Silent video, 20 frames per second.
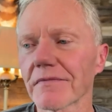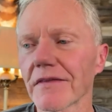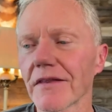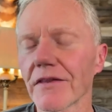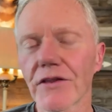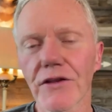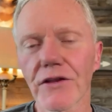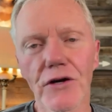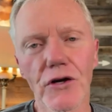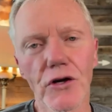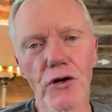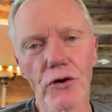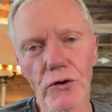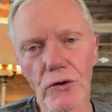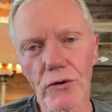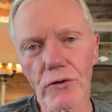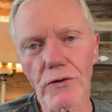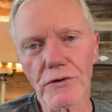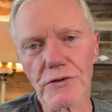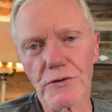the
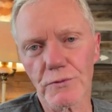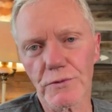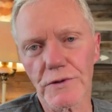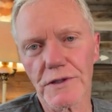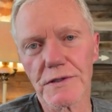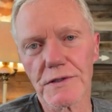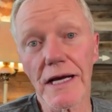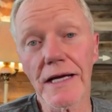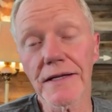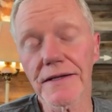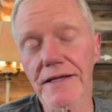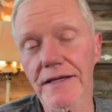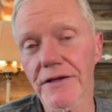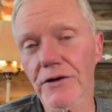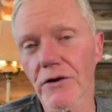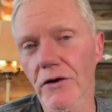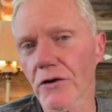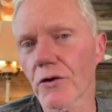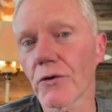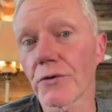girls, and
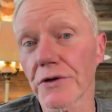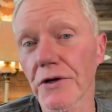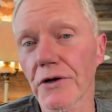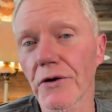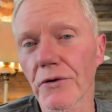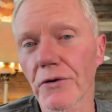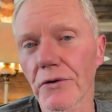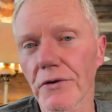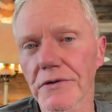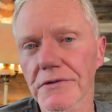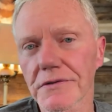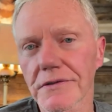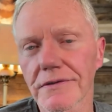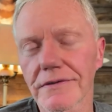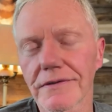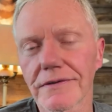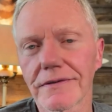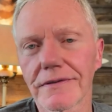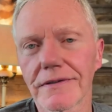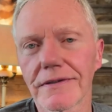they're all going to girls.
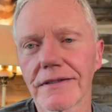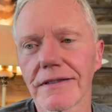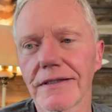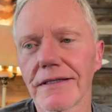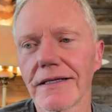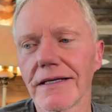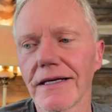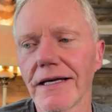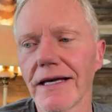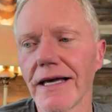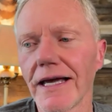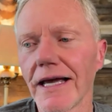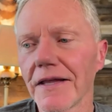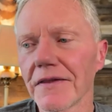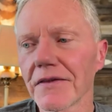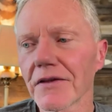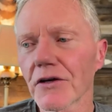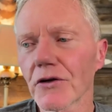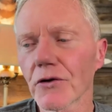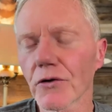
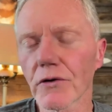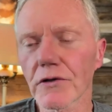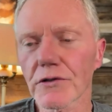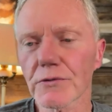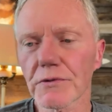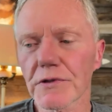And the girls'